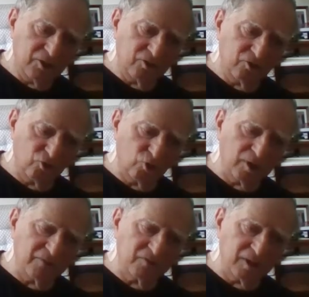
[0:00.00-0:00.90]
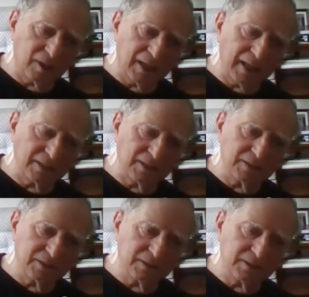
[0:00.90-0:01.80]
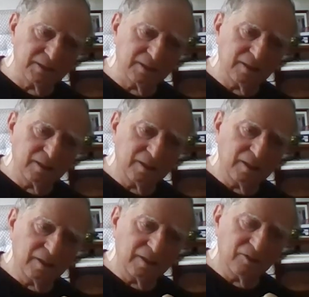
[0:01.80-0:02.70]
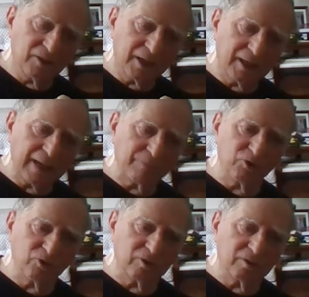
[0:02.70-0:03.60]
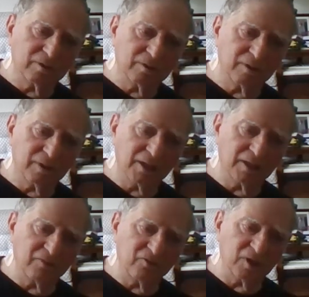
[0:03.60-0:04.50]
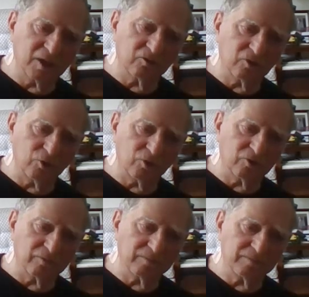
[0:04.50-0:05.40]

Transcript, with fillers: shortly after they landed, they captured an NVA soldier.